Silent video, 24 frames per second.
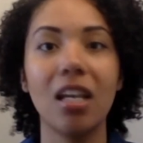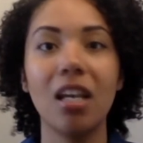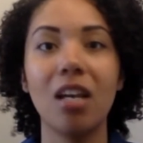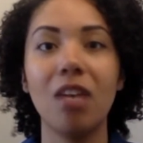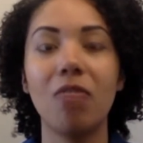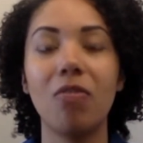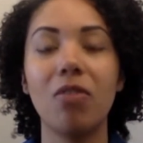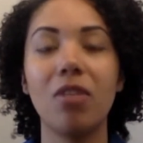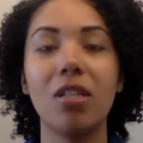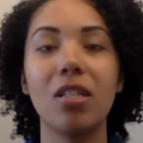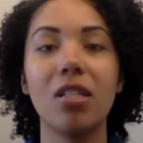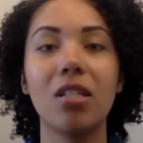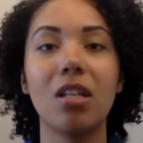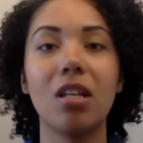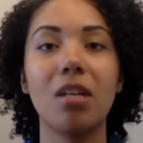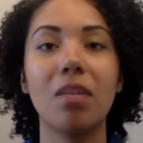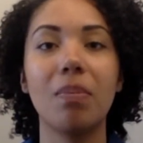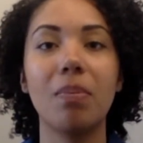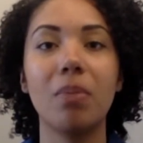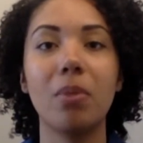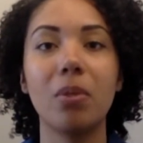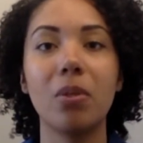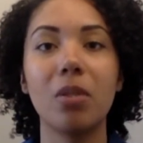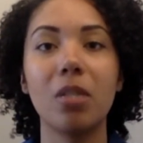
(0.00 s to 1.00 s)
for
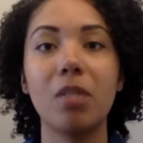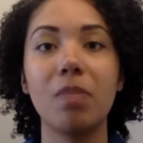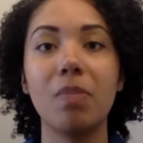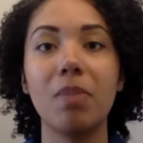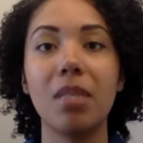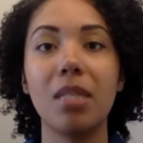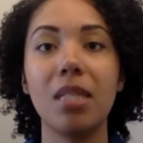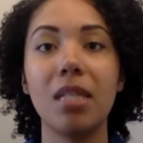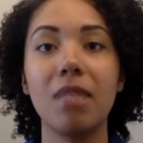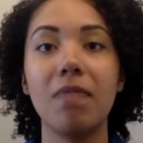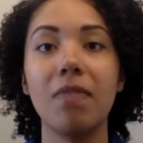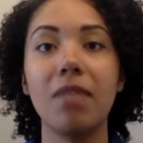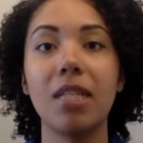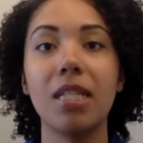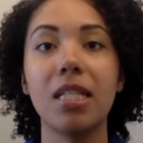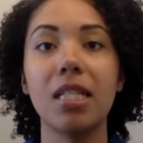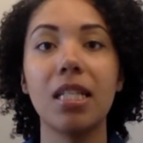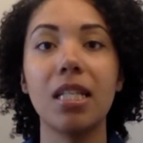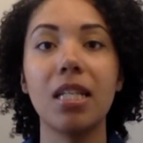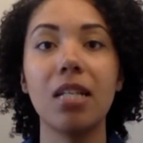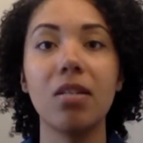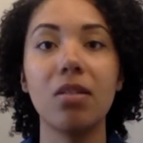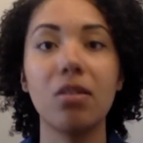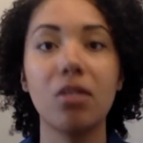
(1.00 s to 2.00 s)
example, specific
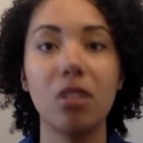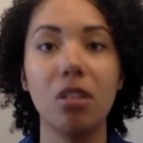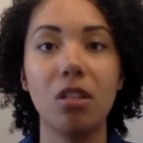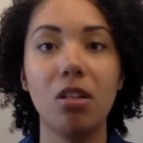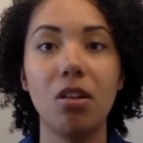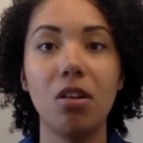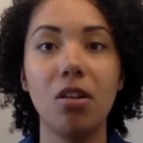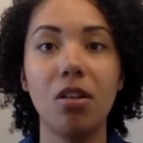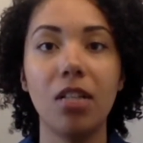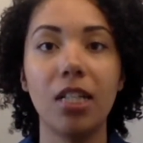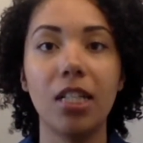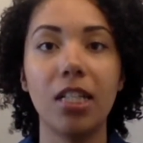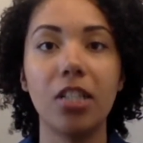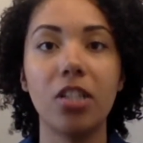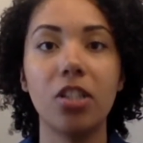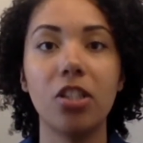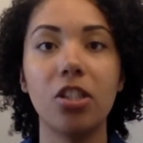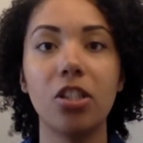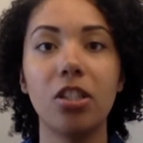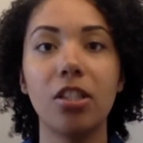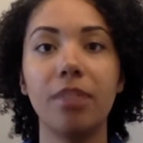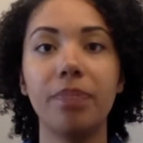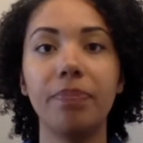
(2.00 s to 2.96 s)
skills and knowledge,